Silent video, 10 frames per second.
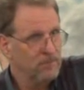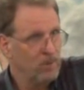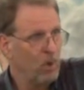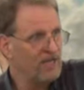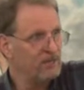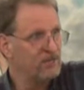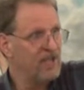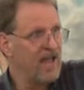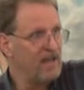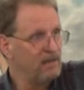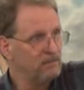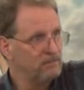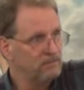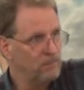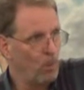and what you say,
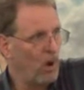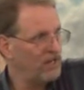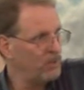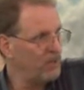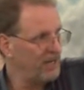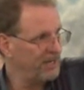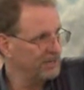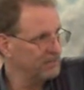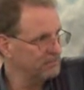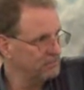and what you hear,